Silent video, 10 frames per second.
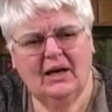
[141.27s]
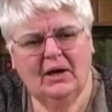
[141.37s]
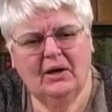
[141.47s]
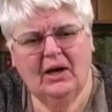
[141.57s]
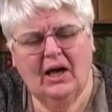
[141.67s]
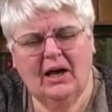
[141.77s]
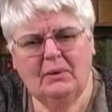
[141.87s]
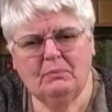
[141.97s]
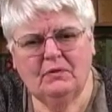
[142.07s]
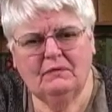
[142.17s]

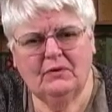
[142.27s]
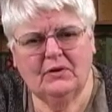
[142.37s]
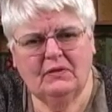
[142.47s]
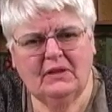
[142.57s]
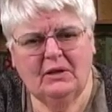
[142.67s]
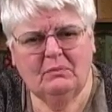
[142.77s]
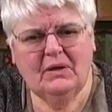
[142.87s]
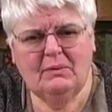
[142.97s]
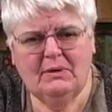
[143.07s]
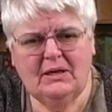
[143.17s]
I prefer to think
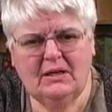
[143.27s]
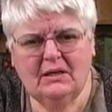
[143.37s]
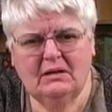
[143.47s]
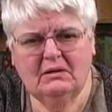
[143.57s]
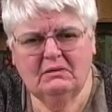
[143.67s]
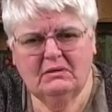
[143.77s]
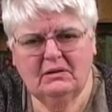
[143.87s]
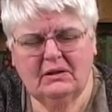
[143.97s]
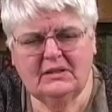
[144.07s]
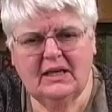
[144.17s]
maybe
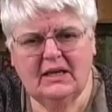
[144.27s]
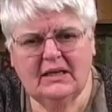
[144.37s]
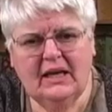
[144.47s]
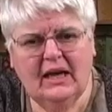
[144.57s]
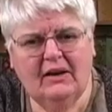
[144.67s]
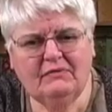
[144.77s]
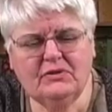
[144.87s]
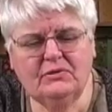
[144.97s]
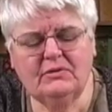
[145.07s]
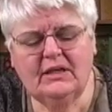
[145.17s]
a day and a half,
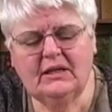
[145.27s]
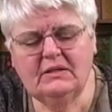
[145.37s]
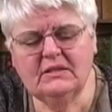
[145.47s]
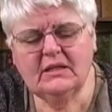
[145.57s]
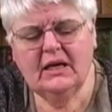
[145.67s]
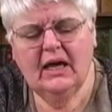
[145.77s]
2 days.